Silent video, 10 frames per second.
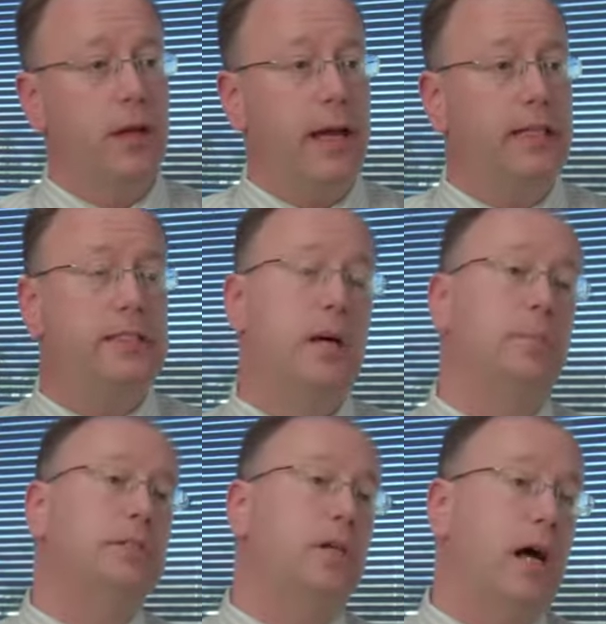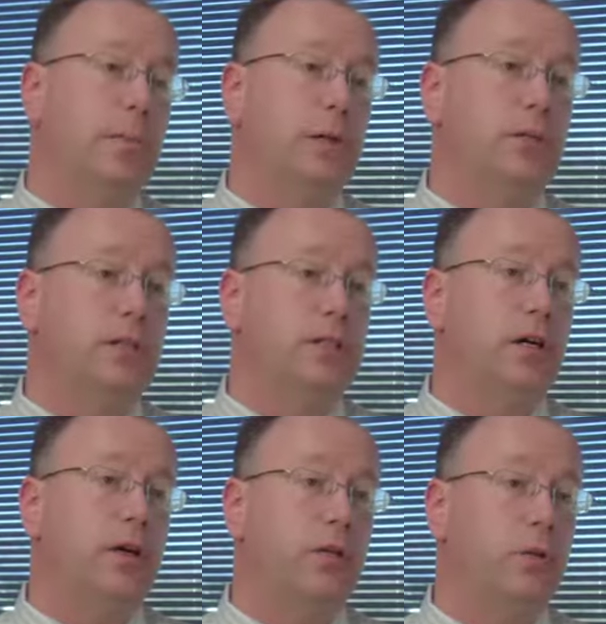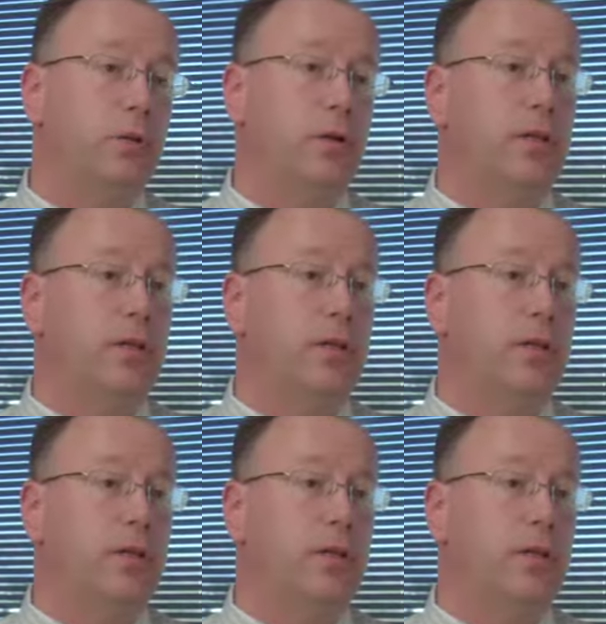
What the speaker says: ASAP is an optical engineering tool